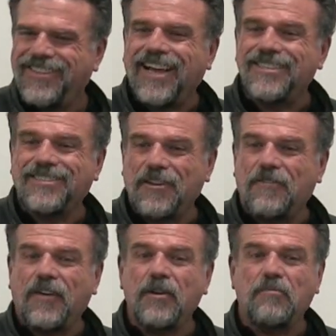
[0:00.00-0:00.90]
That's the
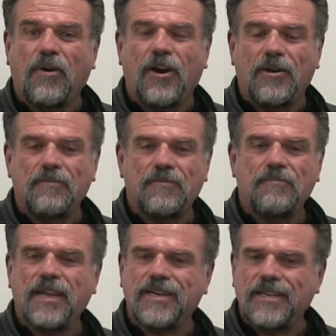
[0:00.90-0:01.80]
fun part,
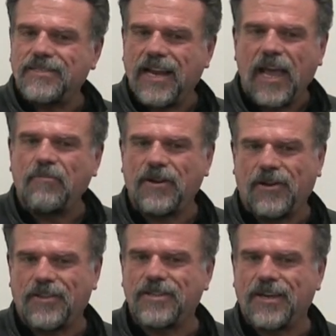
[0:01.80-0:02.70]
but it doesn't happen
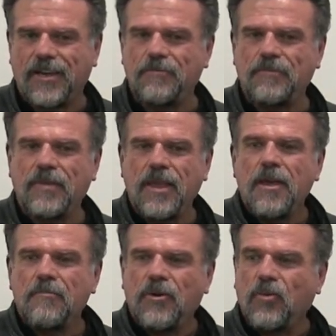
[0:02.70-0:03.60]
all the time.
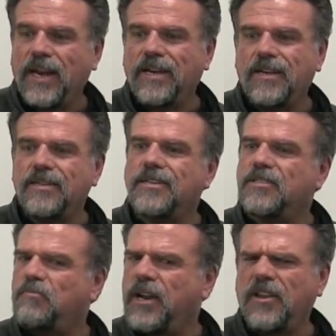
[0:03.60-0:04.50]
But when it does,
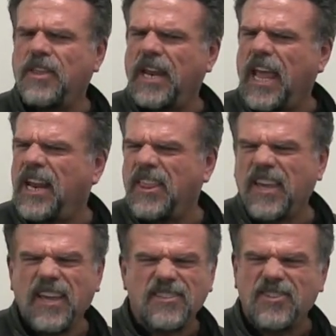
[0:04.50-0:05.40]
it's better than
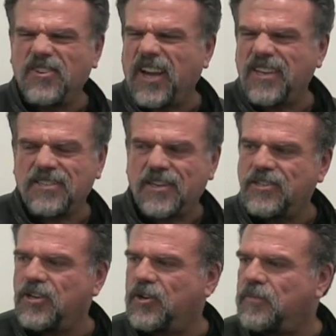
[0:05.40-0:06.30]
anything else you guys
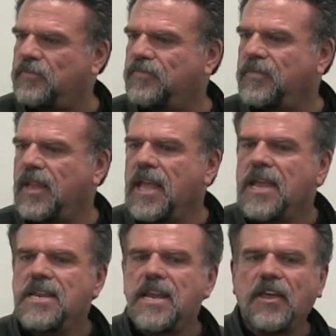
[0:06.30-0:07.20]
could do.
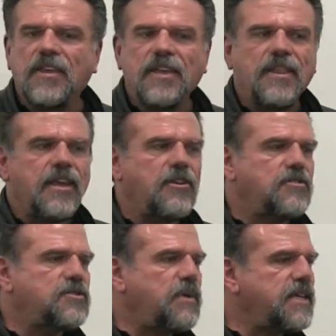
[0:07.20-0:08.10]
Nothing that
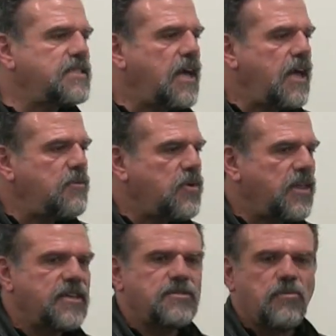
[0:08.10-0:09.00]
you spend time
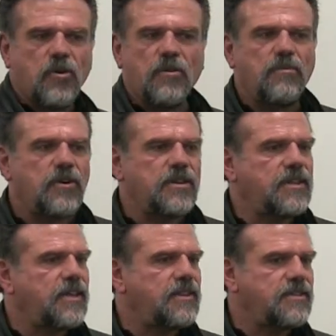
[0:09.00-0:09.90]
with is more
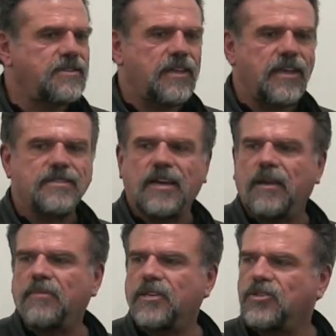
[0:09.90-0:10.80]
important than the, the time